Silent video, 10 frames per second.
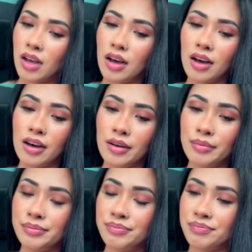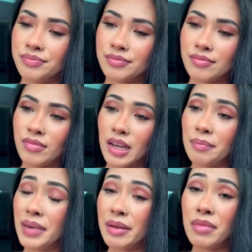Um,
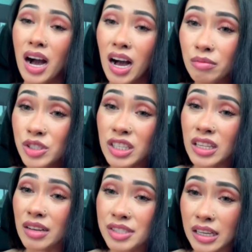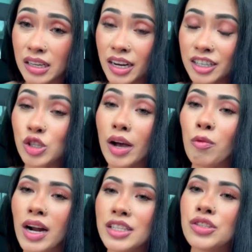my mom, she loves skincare, so I
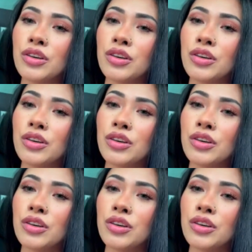wanted to